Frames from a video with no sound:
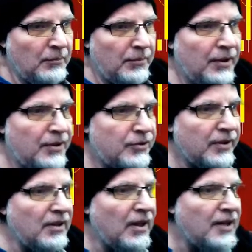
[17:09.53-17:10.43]
But
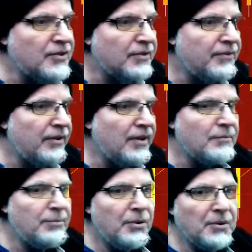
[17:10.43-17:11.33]
trend lines are very
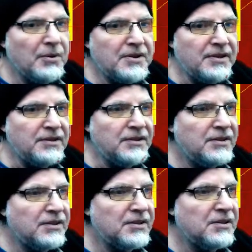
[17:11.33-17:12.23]
important.